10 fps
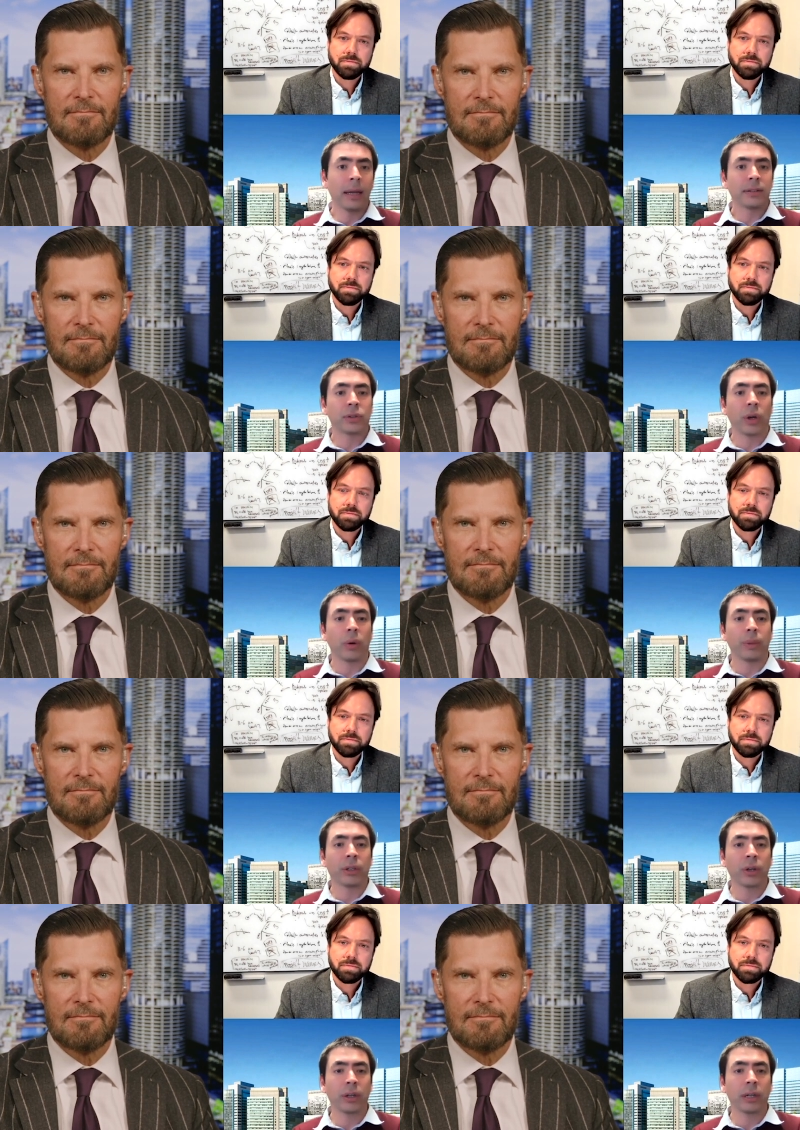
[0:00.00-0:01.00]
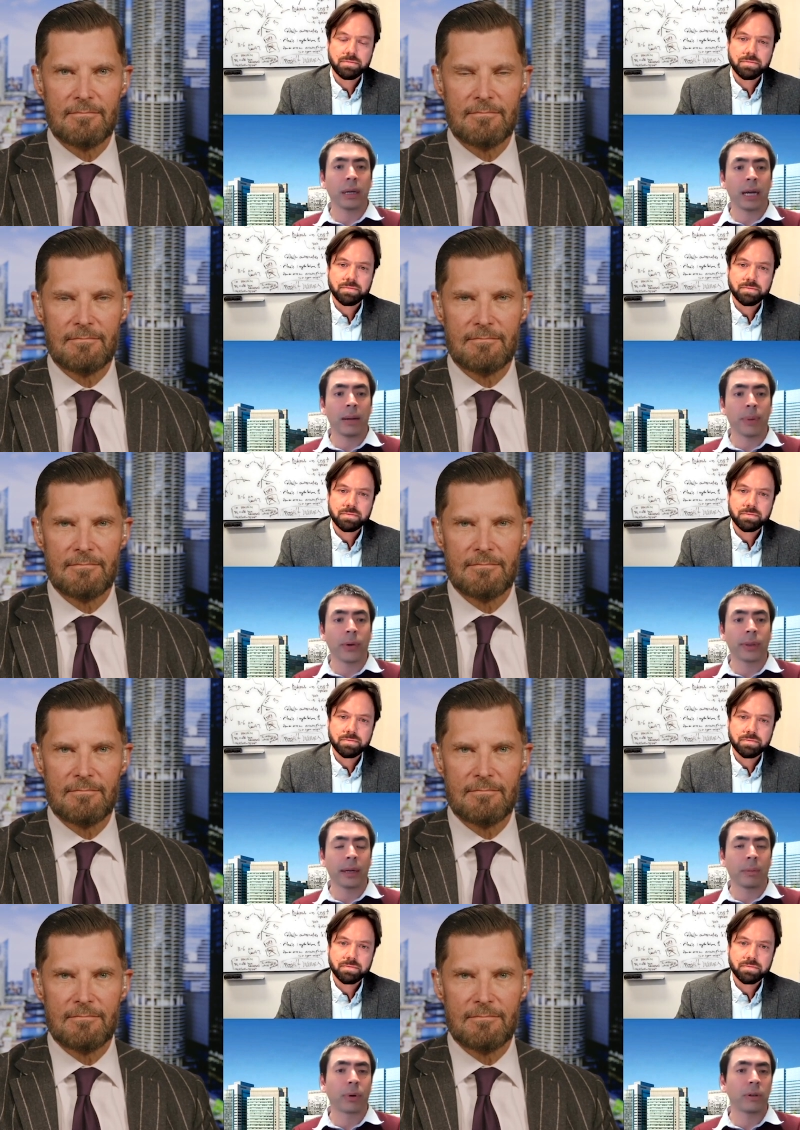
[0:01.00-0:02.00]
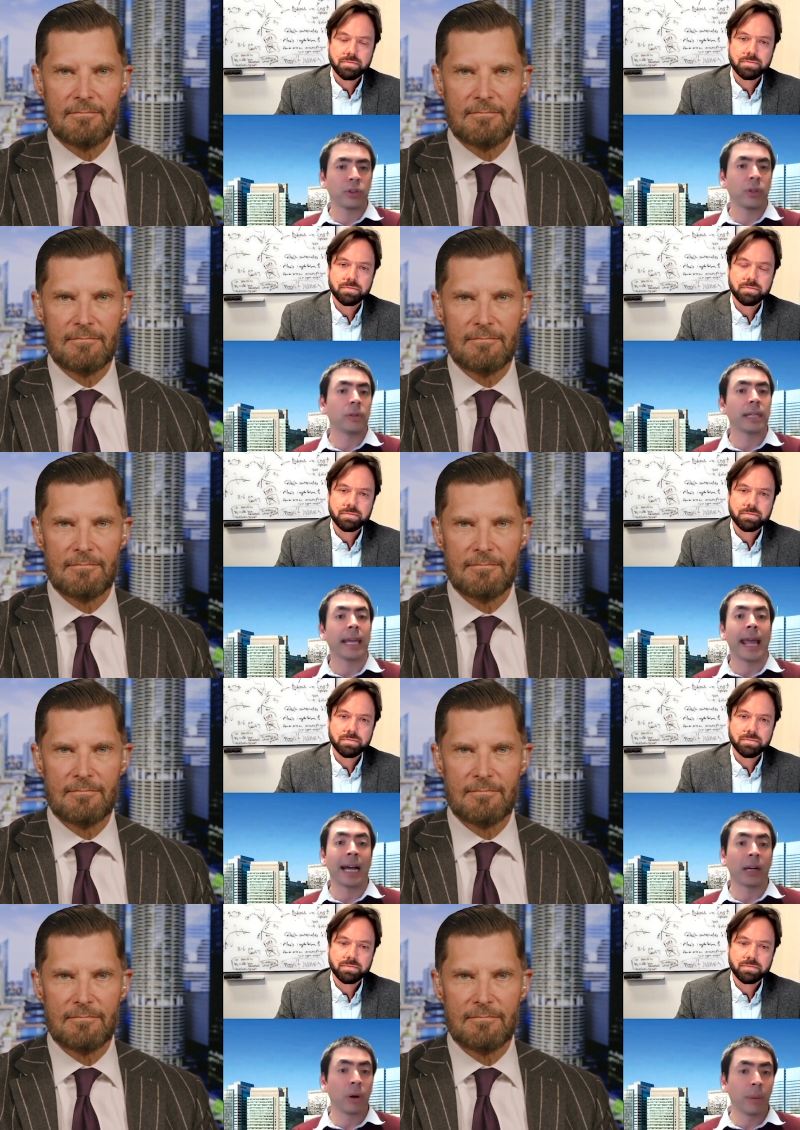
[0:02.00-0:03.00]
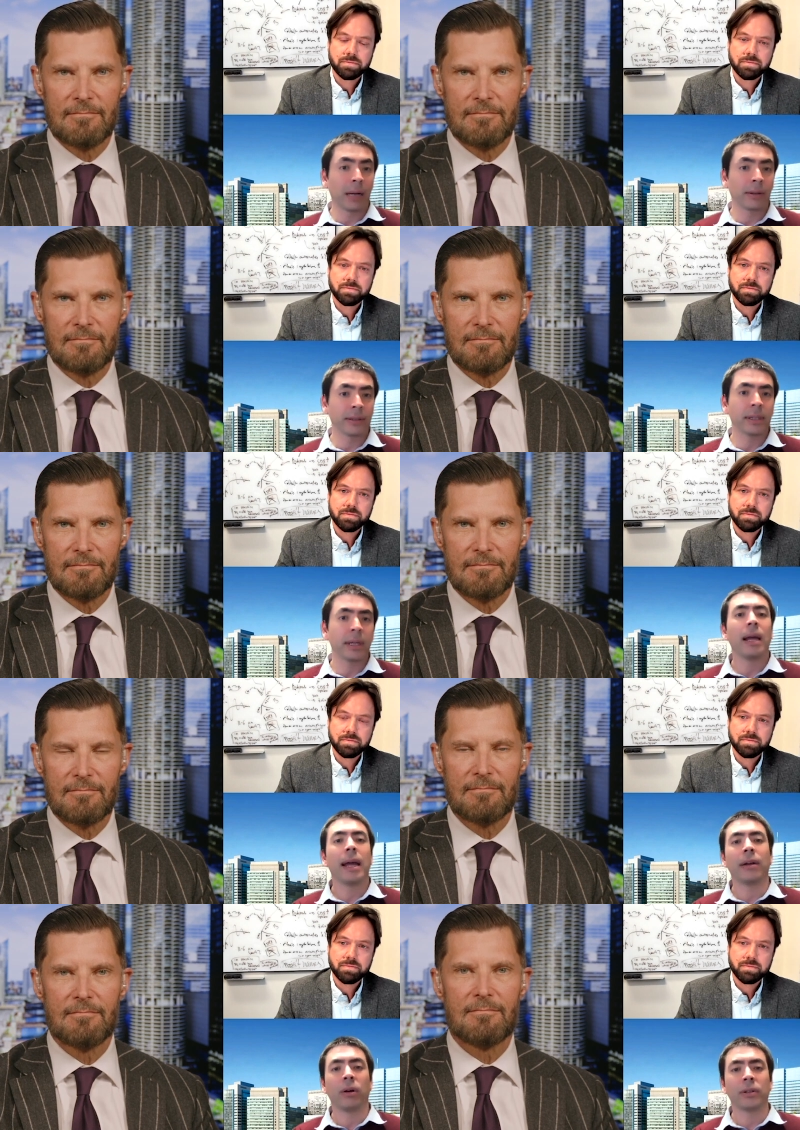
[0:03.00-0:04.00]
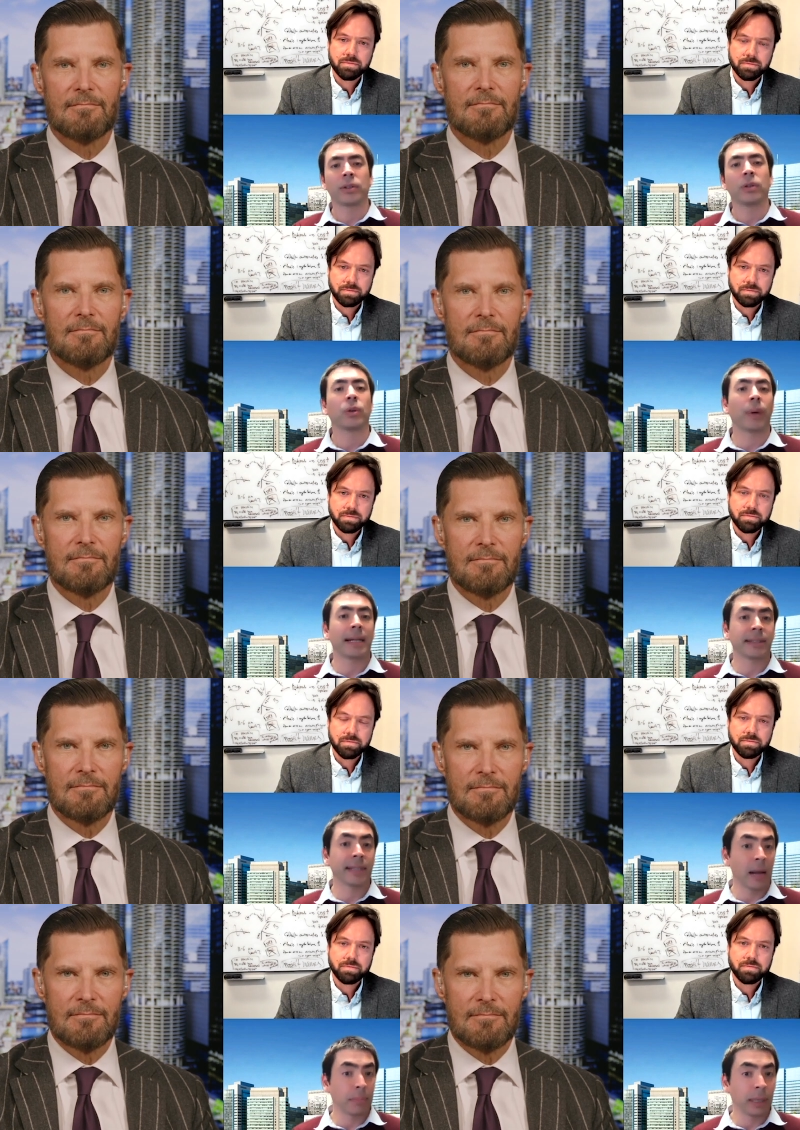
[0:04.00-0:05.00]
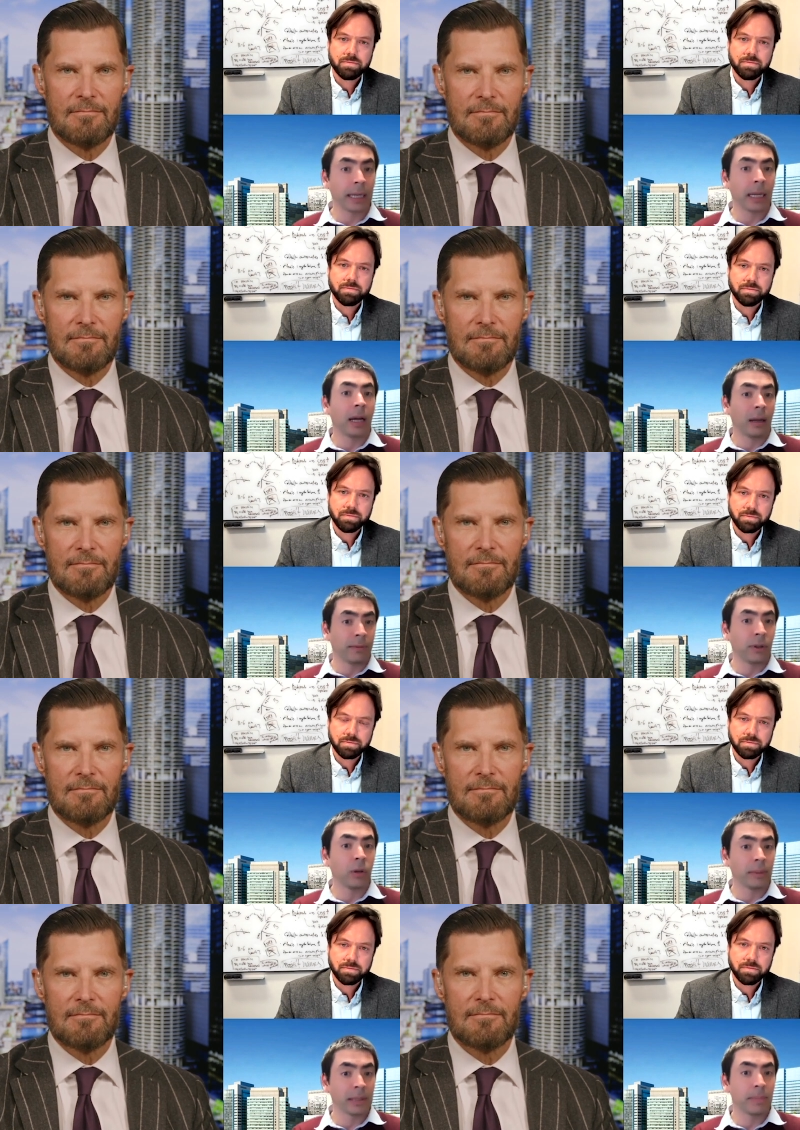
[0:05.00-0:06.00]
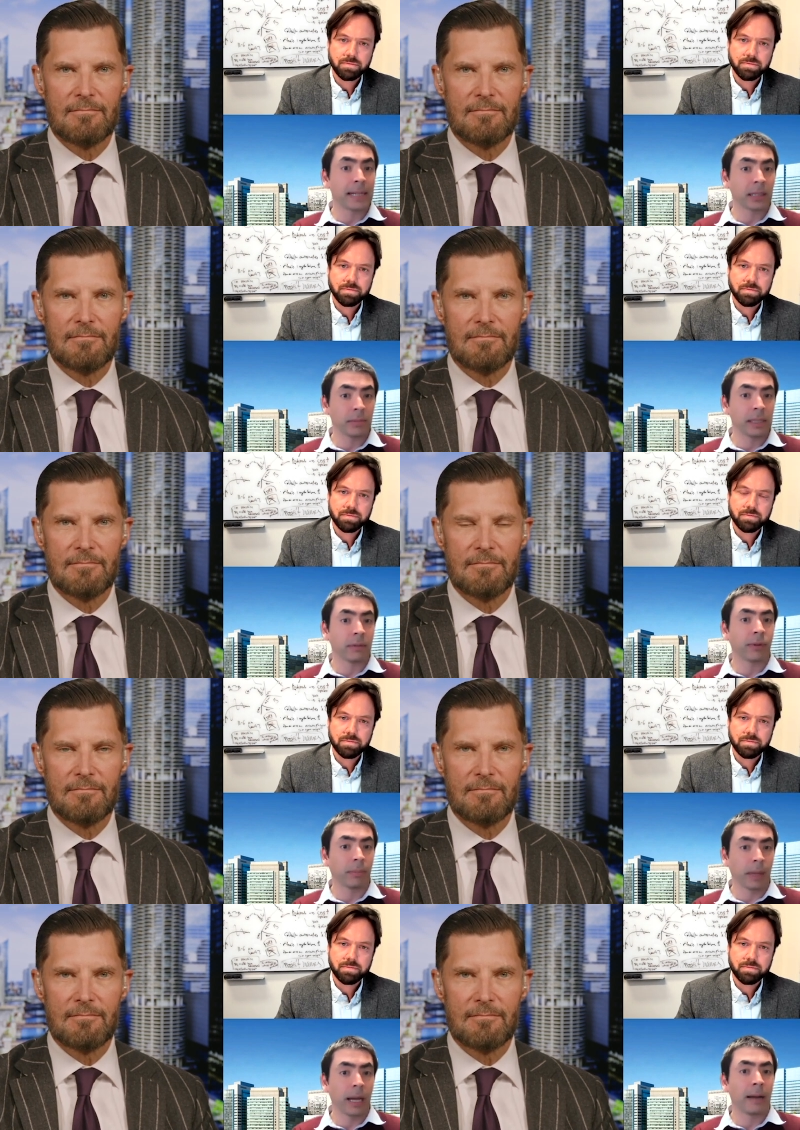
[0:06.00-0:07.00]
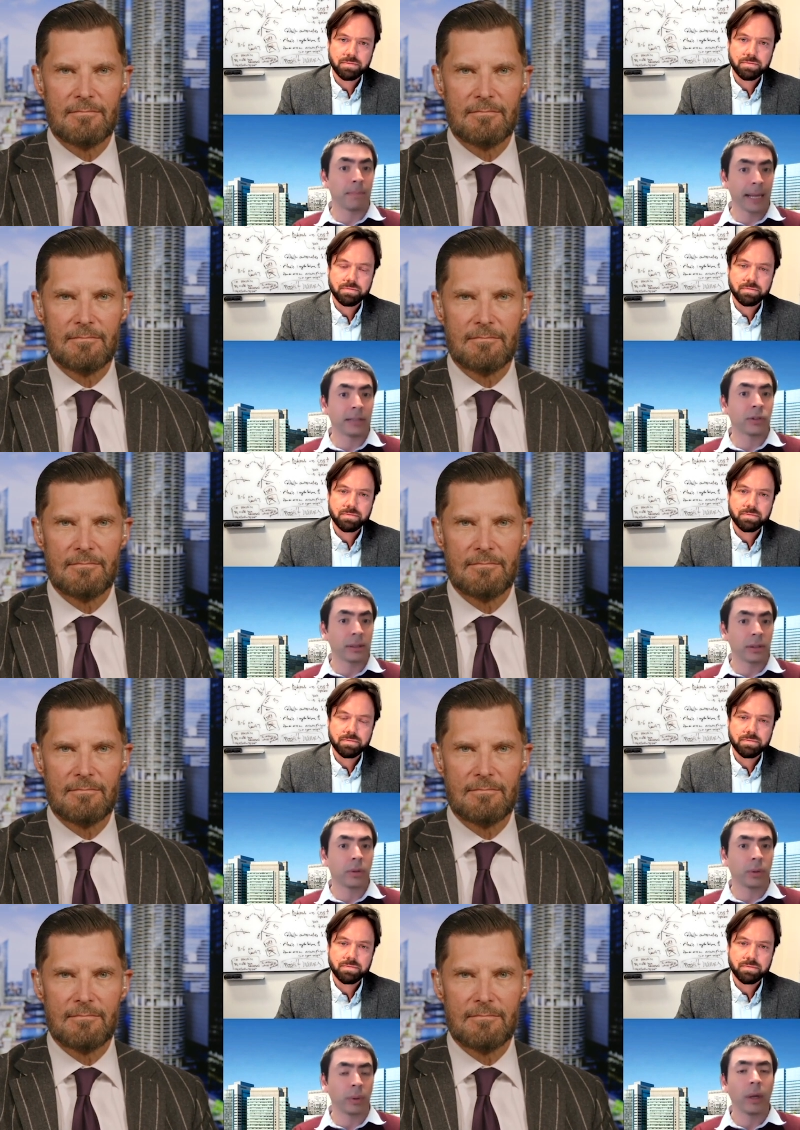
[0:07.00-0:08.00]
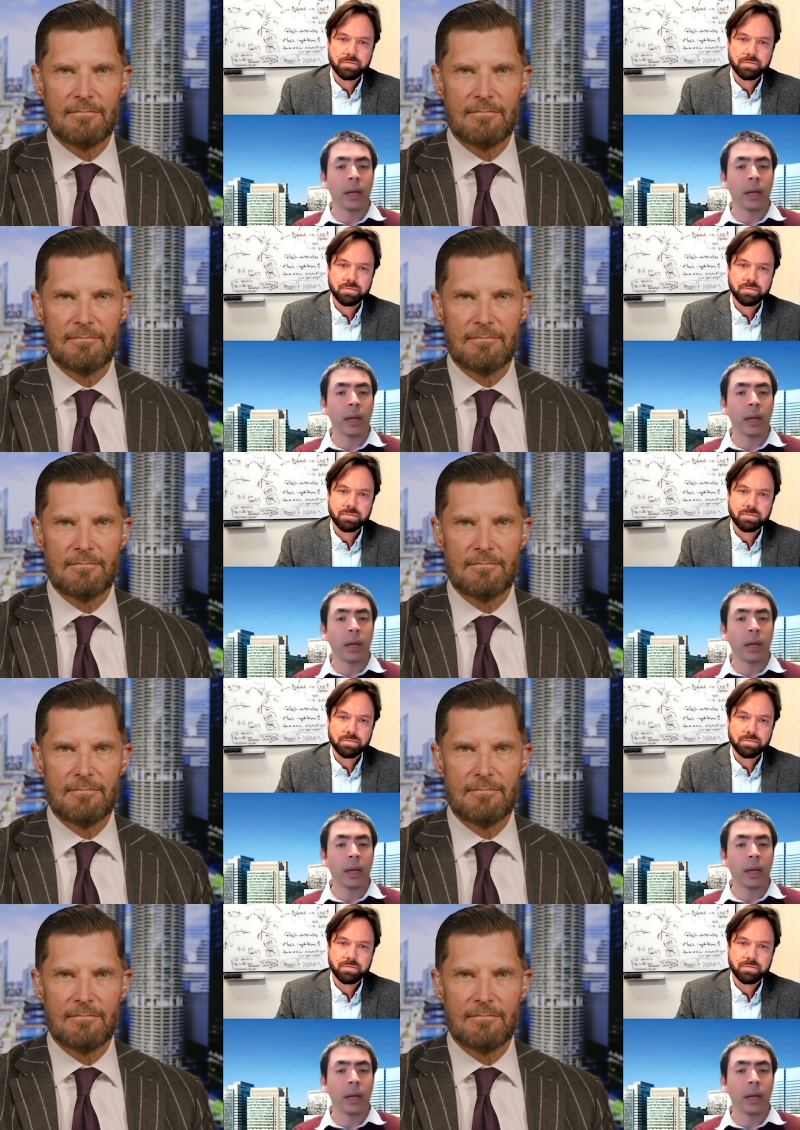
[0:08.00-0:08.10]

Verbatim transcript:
Speaker 1: So we took uh, both an approach using animal models and also direct sampling of human specimens from uh, patients who